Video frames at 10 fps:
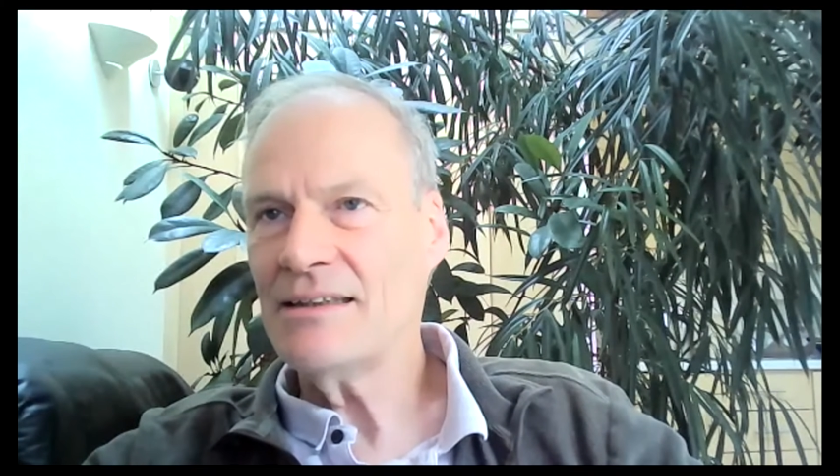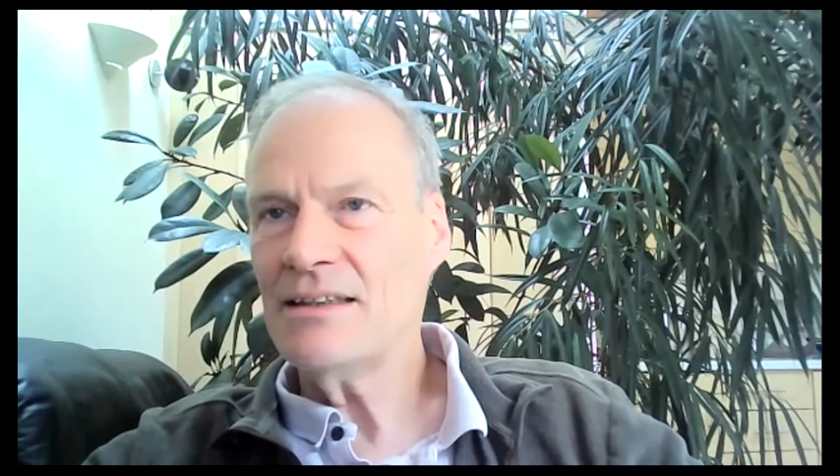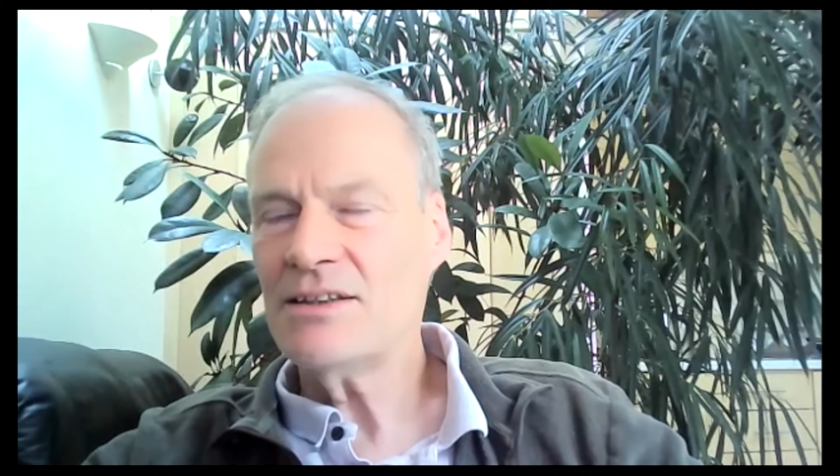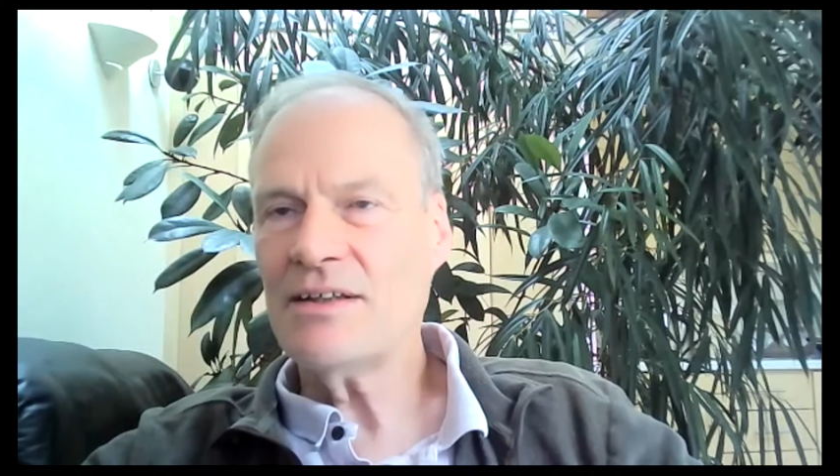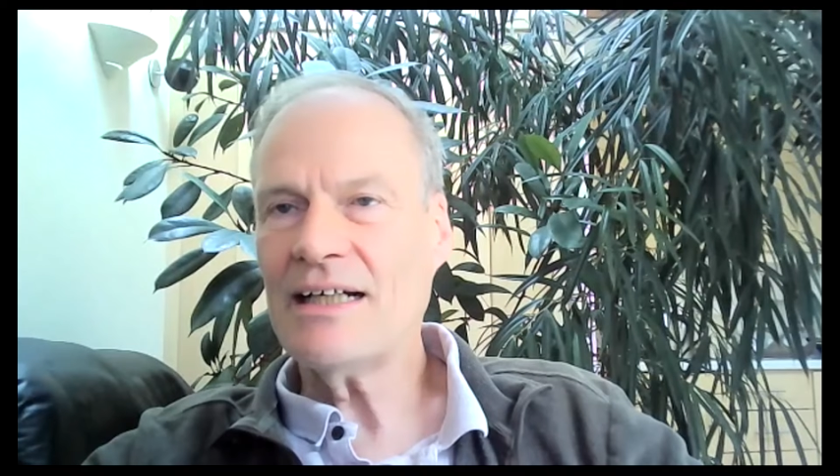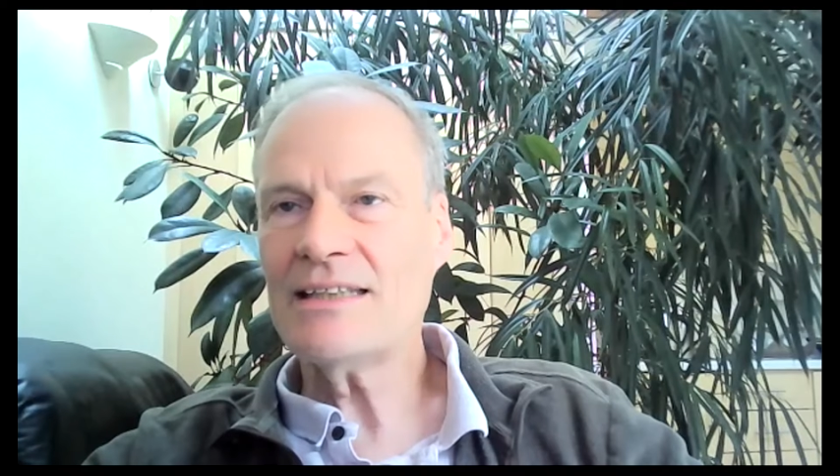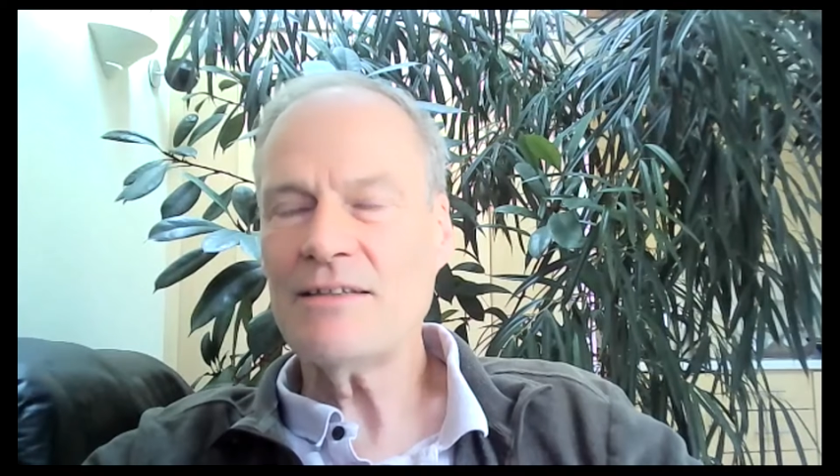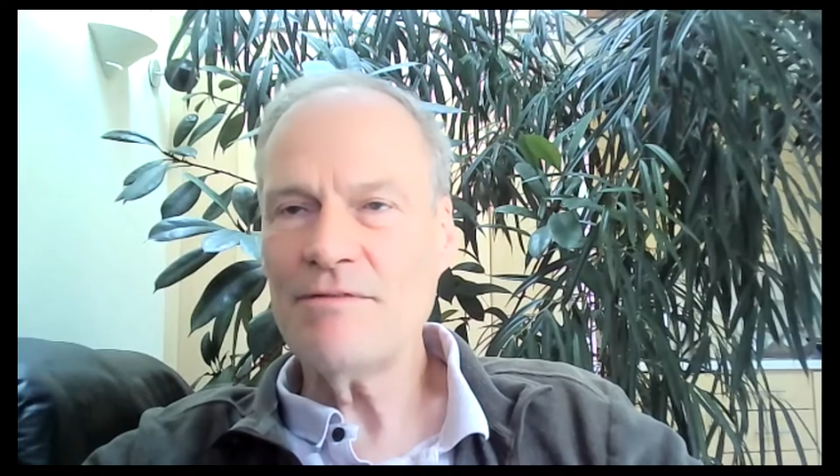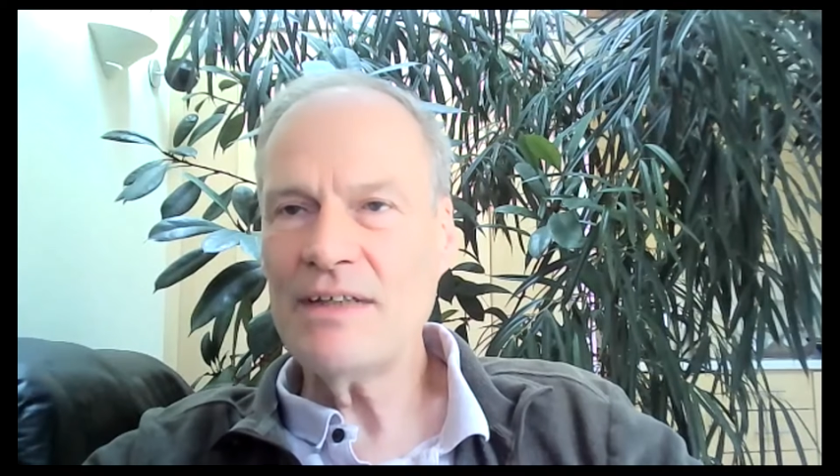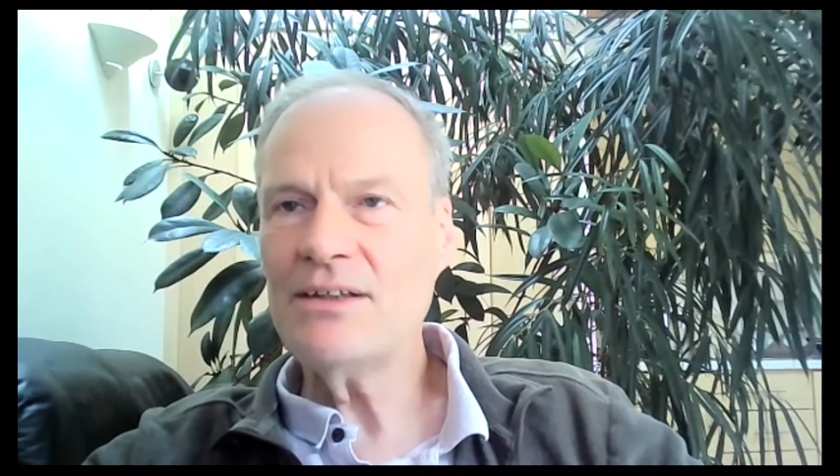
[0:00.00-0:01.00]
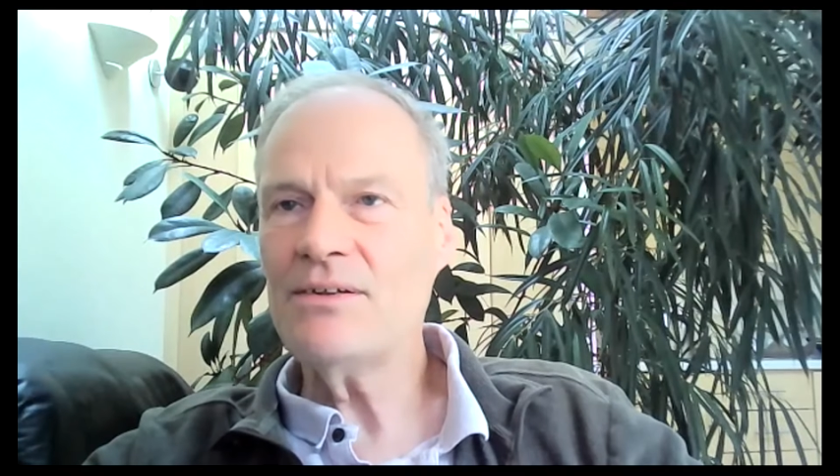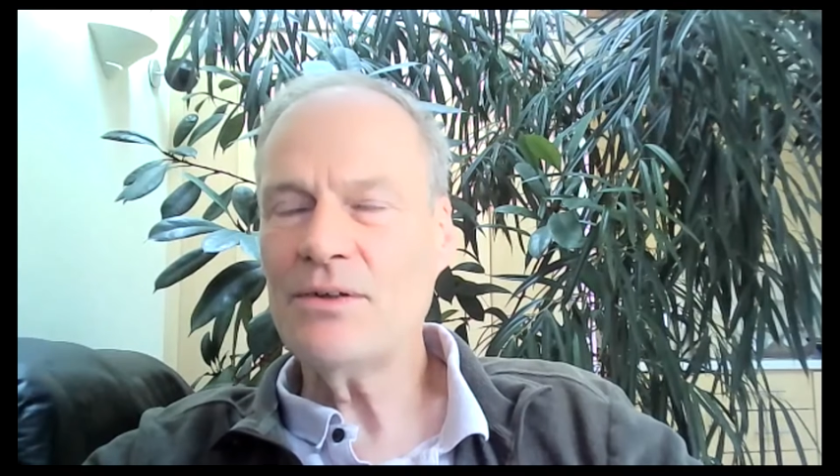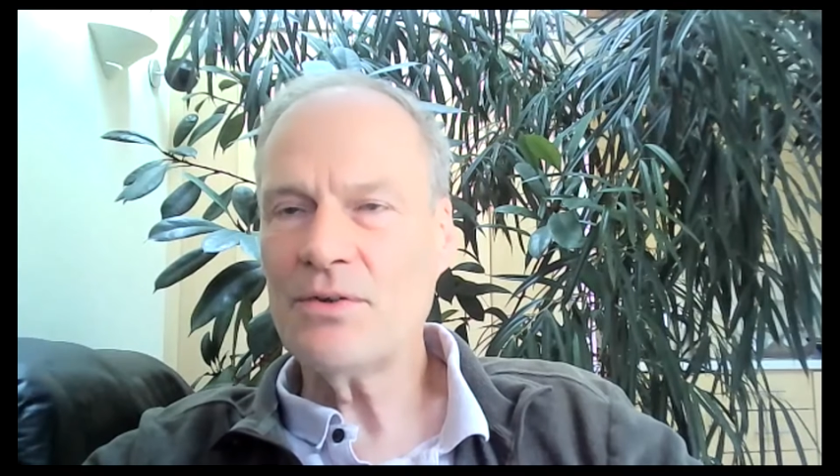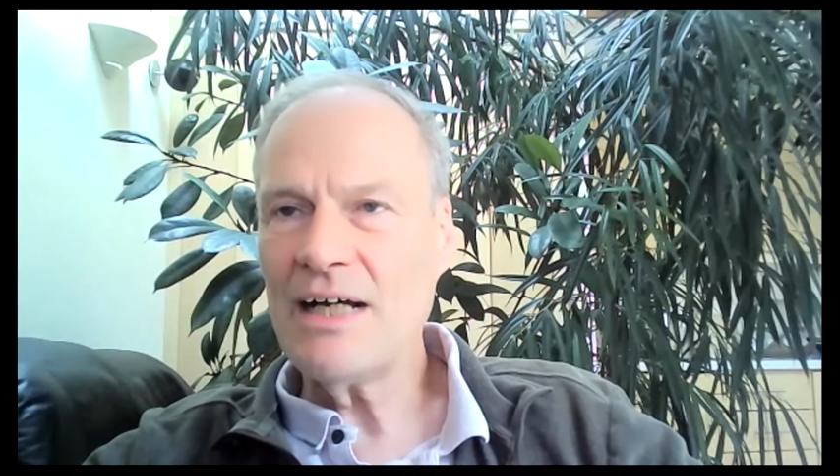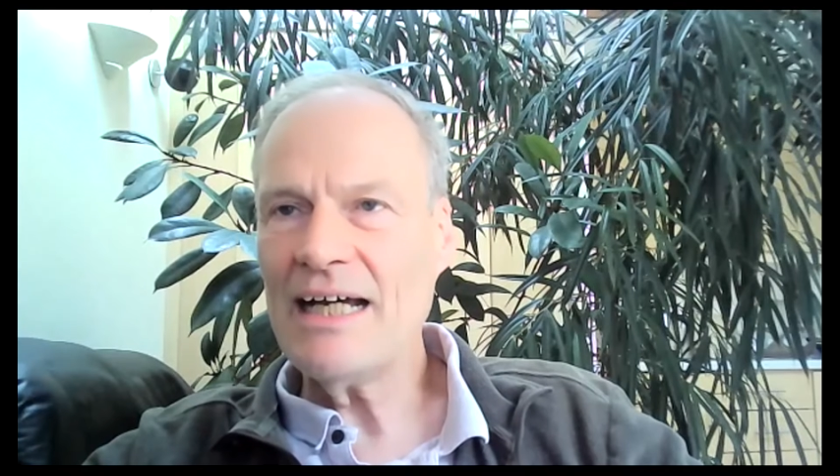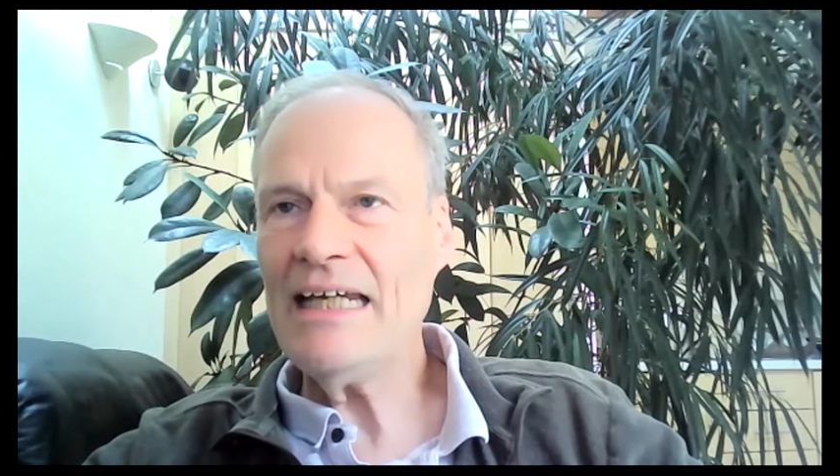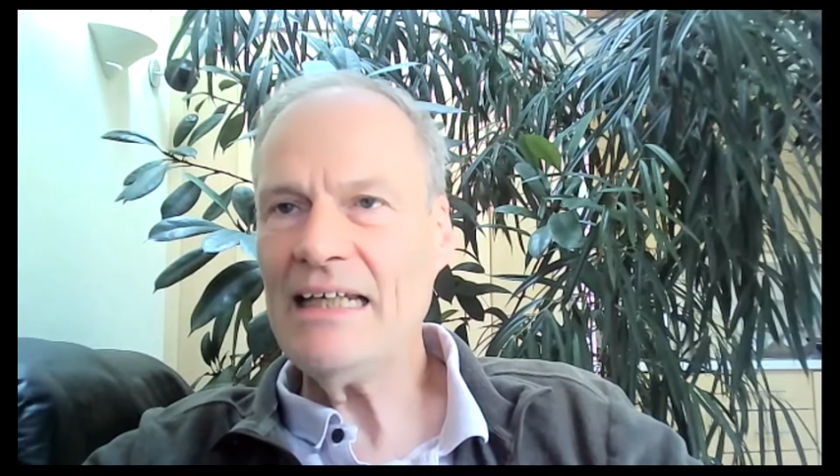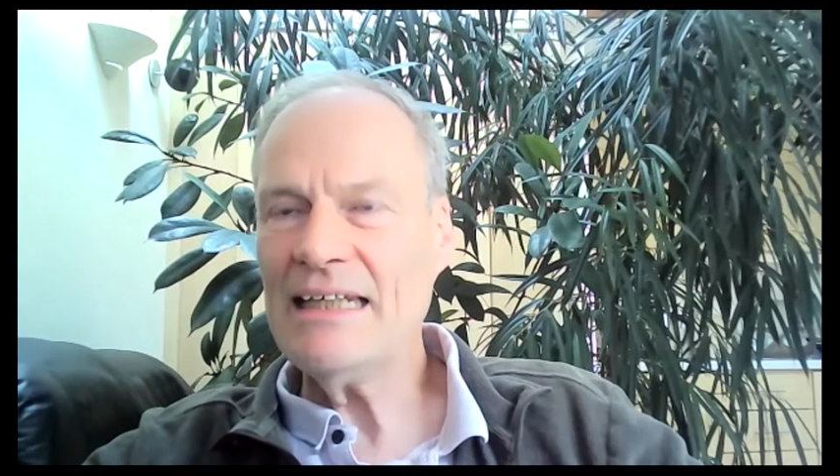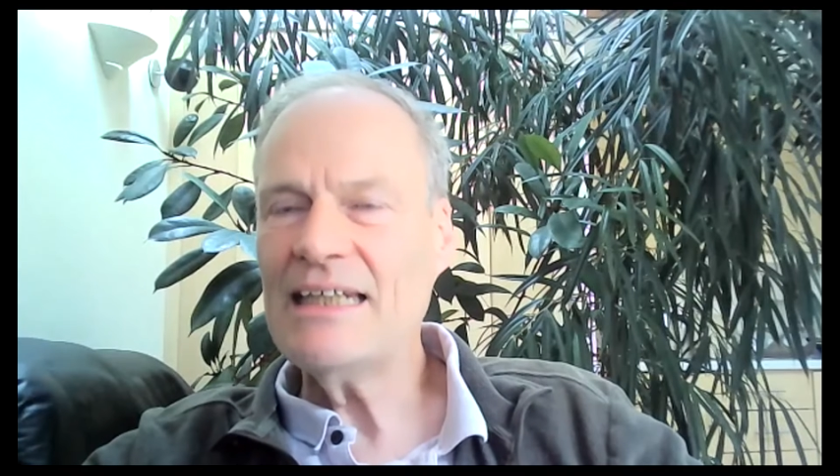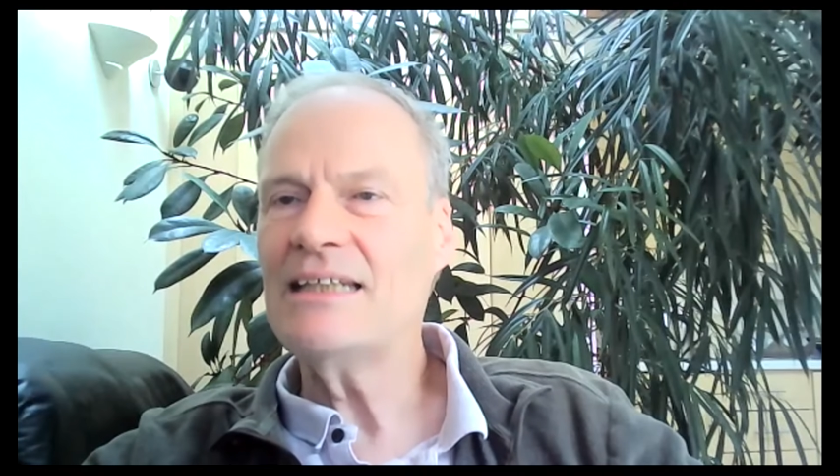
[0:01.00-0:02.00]
So there is a real
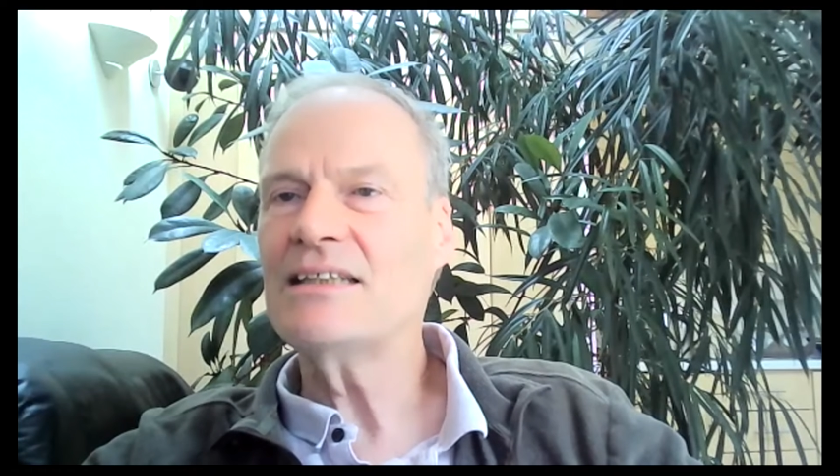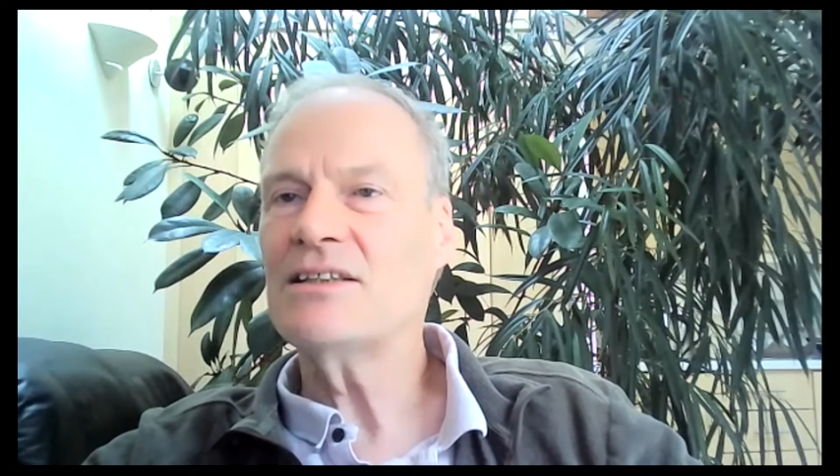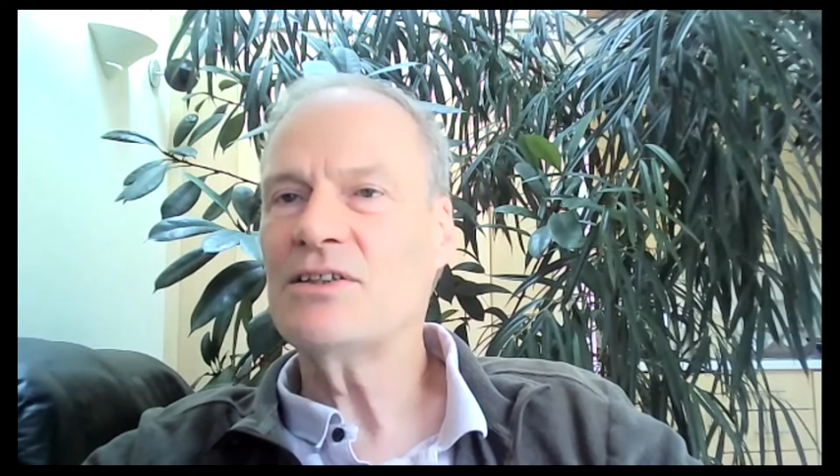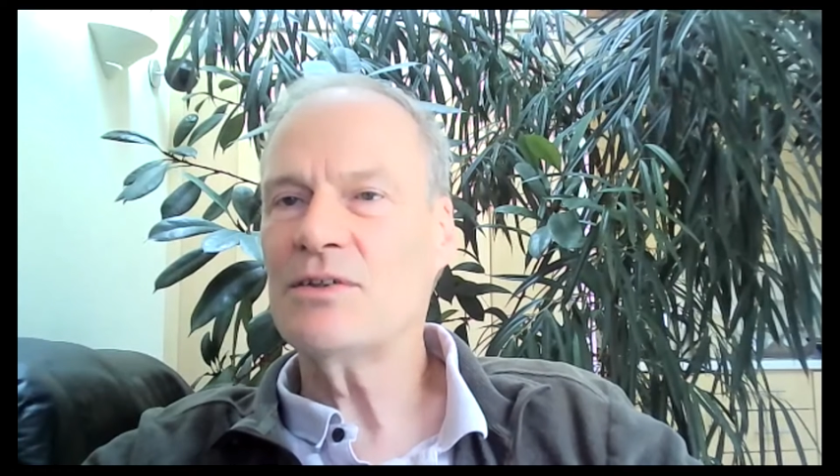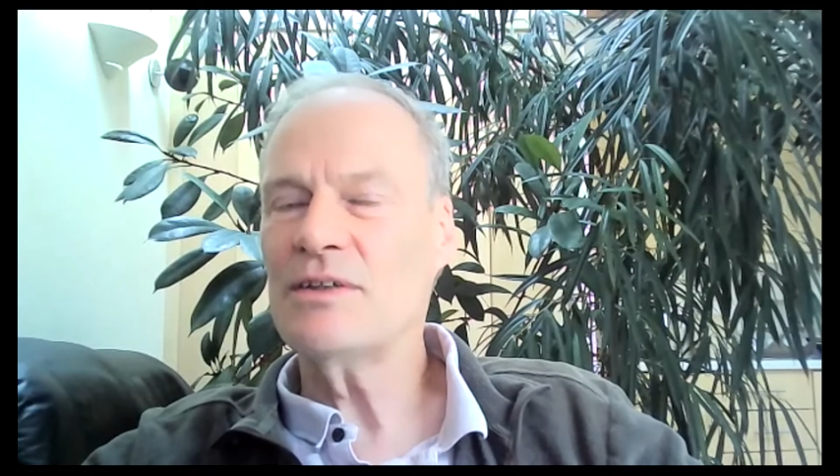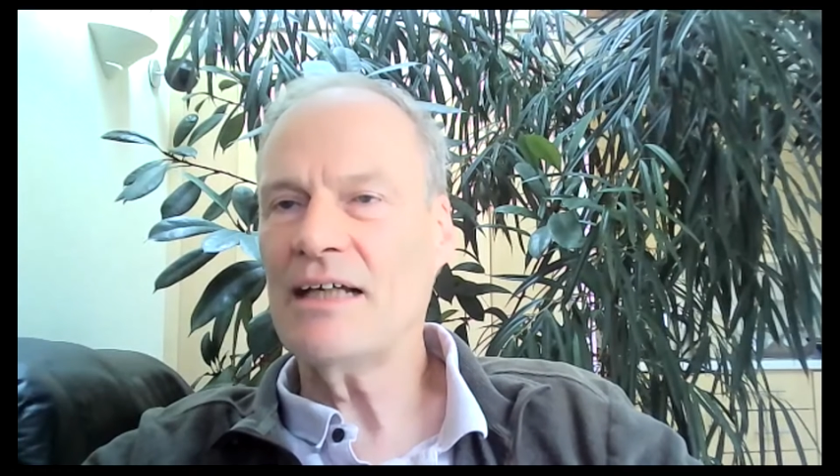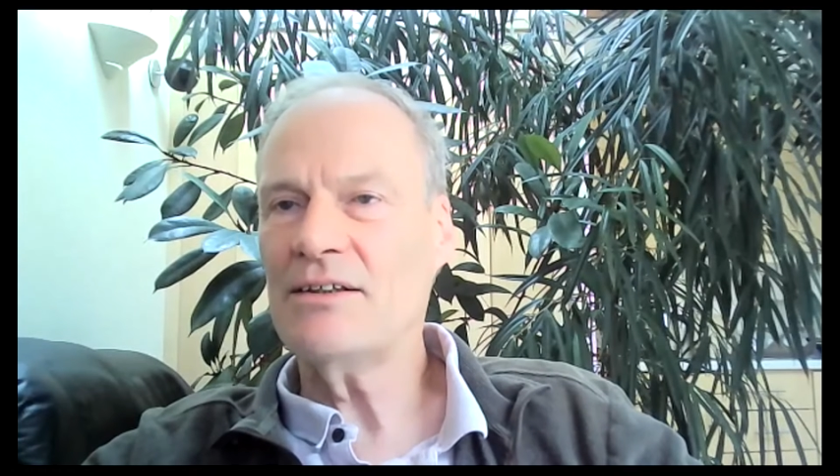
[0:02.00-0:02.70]
crying need to